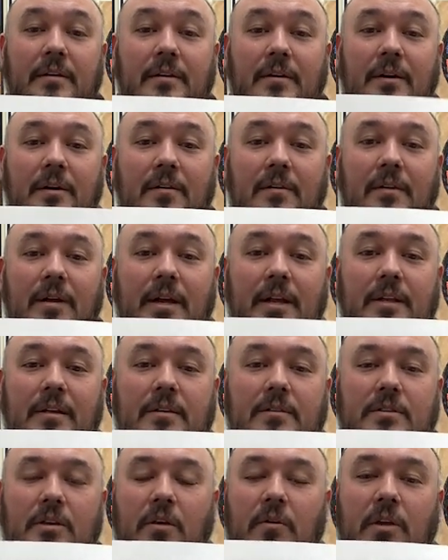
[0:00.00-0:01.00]
All right,
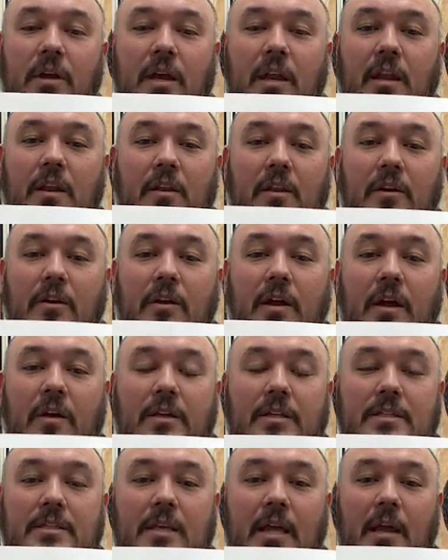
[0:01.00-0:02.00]
so you got to learn how
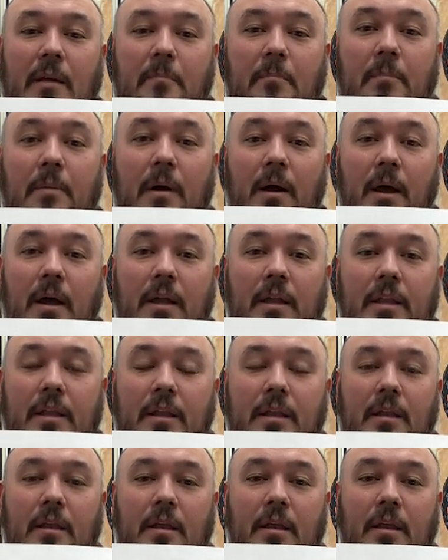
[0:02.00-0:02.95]
to say bon,